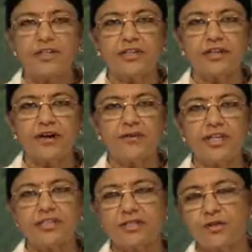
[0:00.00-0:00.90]
the ground
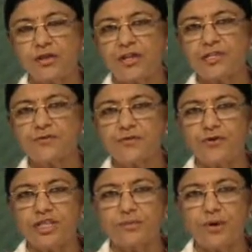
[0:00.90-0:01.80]
is called as
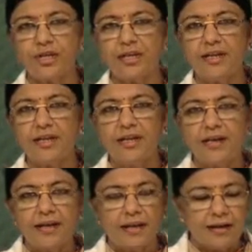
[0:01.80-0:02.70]
fruiting body.
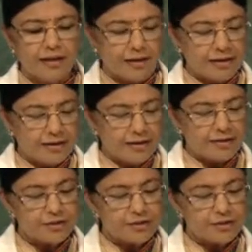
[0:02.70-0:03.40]
So,